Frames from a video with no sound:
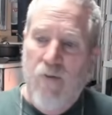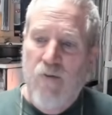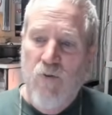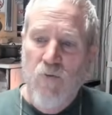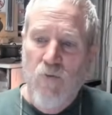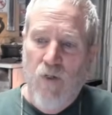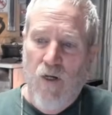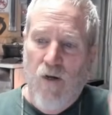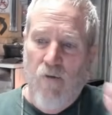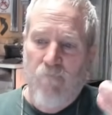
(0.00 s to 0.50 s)

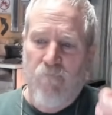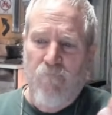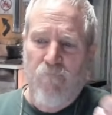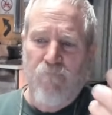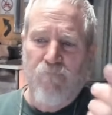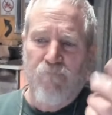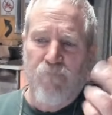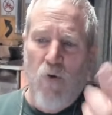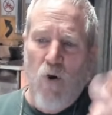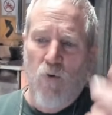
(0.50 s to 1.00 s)
you got
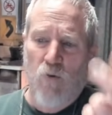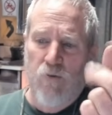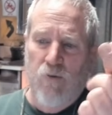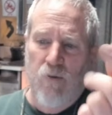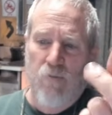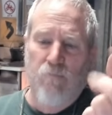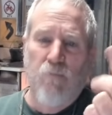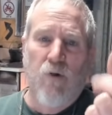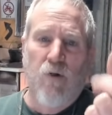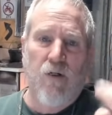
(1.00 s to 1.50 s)

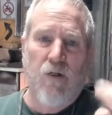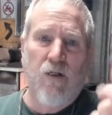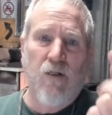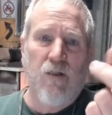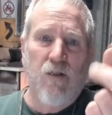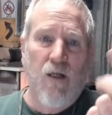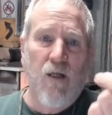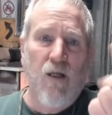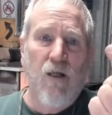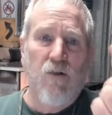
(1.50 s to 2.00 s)
folding
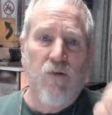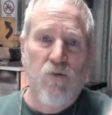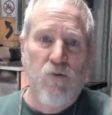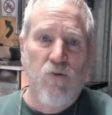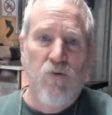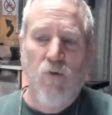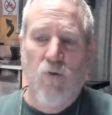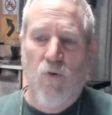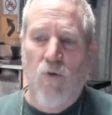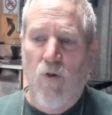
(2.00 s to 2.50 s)
money in
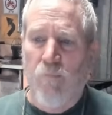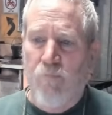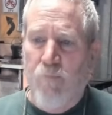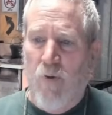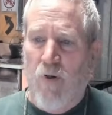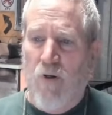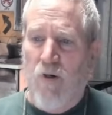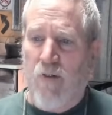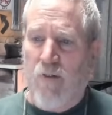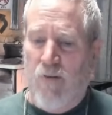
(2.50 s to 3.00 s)
your
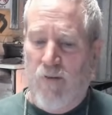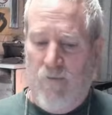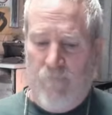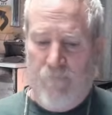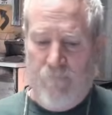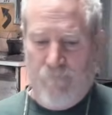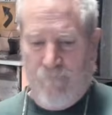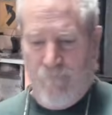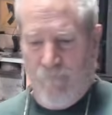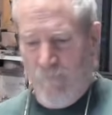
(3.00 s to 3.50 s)
pocket.
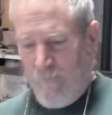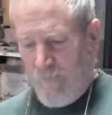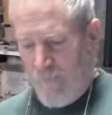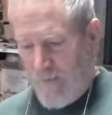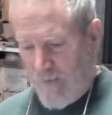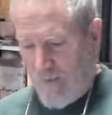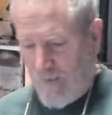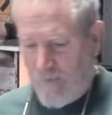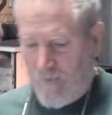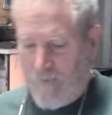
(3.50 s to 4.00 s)

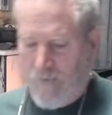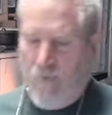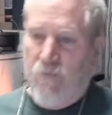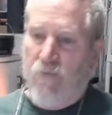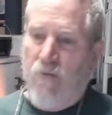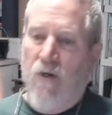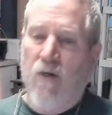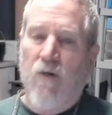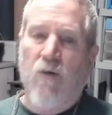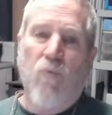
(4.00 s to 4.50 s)
Other than
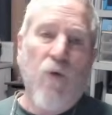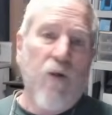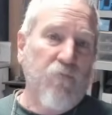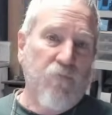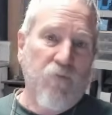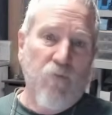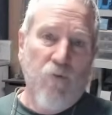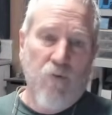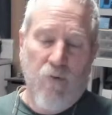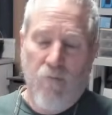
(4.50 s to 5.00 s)
trying to wait
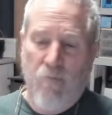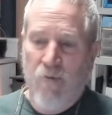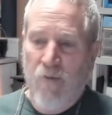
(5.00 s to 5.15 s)
for a,